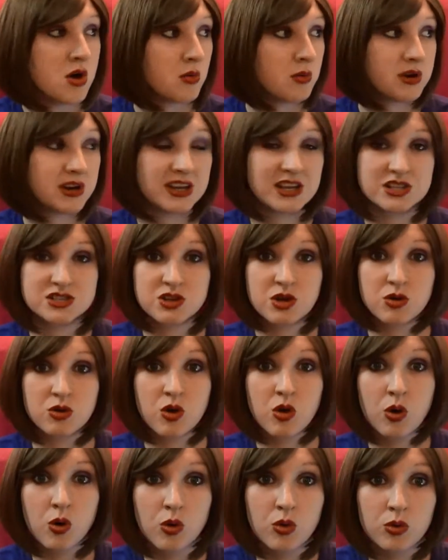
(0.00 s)
when it gets all
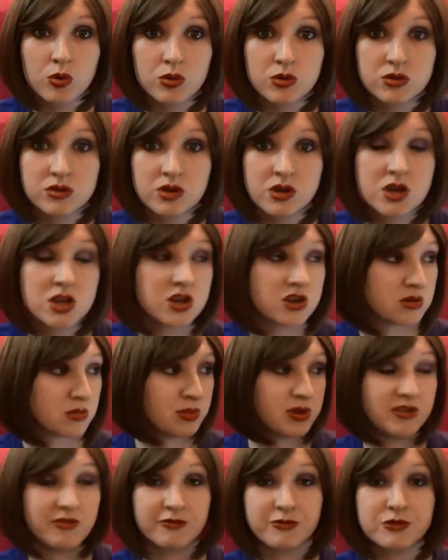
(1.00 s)
cold. You'll
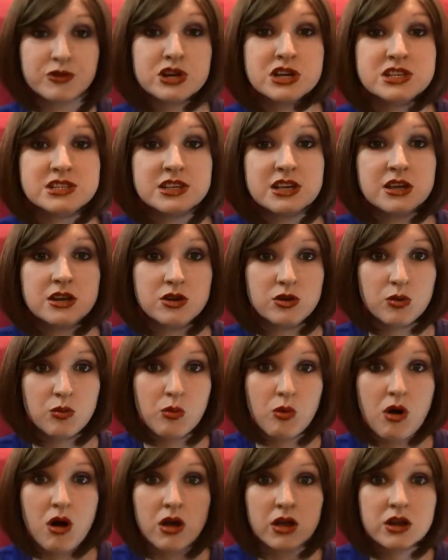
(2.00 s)
be freezing. You'll
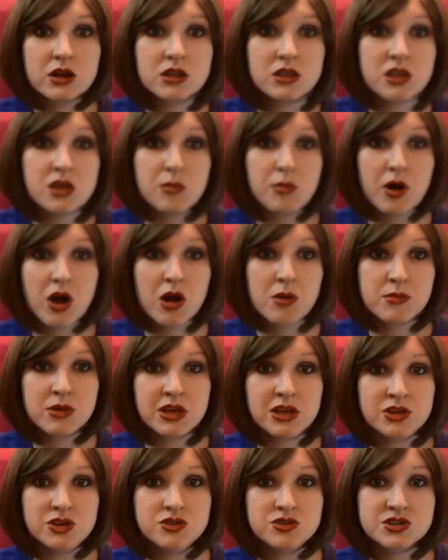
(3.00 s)
walk into the
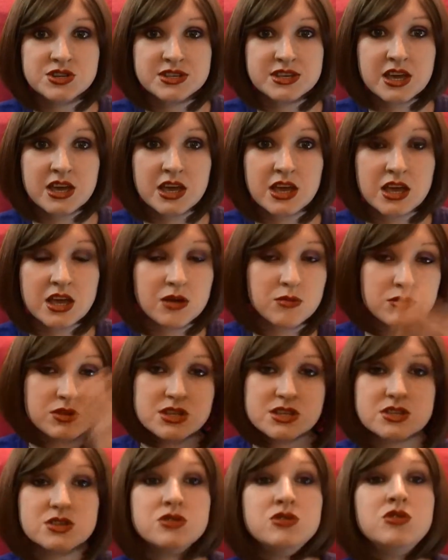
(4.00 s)
apartment and you just get hit with
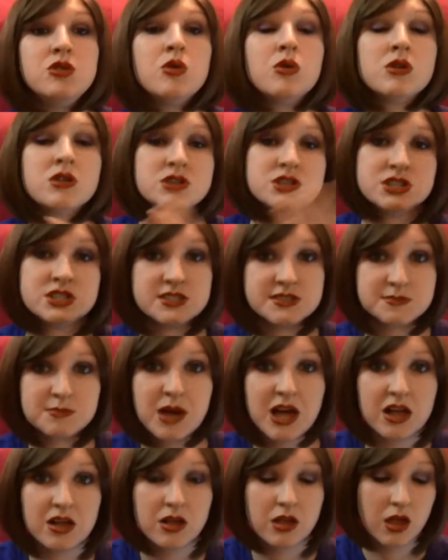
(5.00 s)
this gorgeous
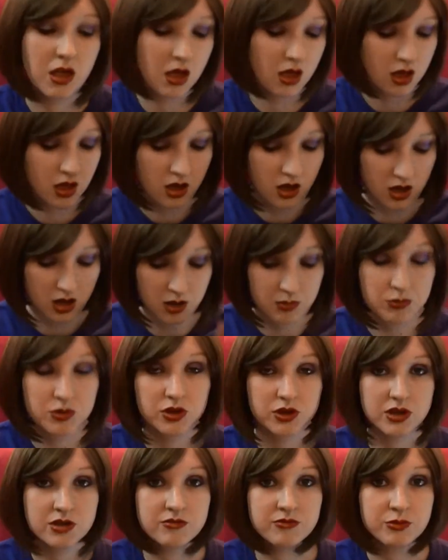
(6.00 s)
smell. I'm
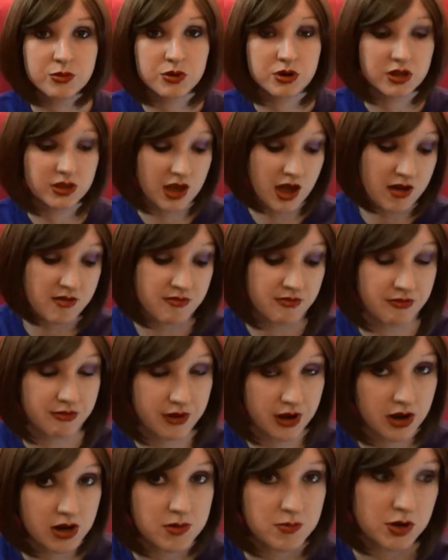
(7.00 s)
looking forward to that
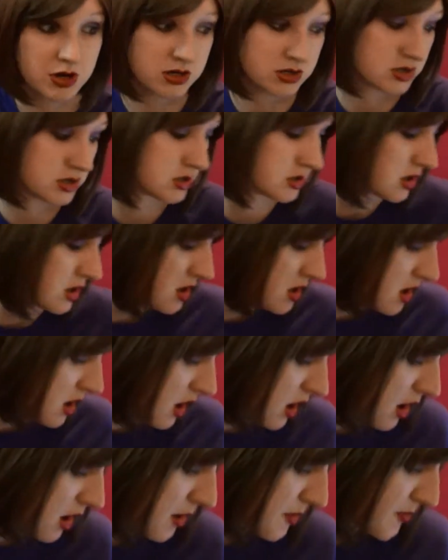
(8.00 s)
very much.
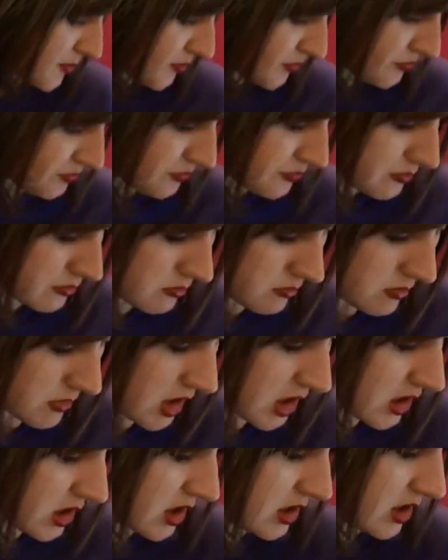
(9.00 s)
Um,
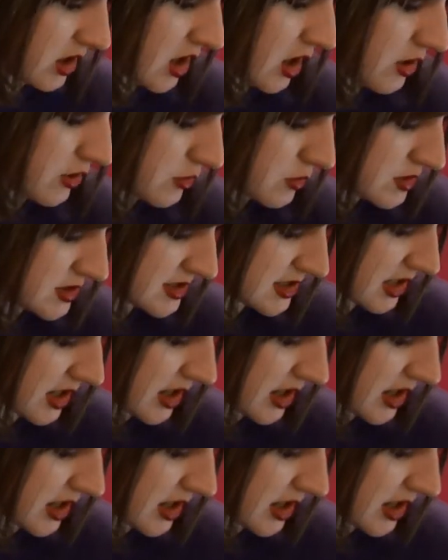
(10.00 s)
okay, the other ones that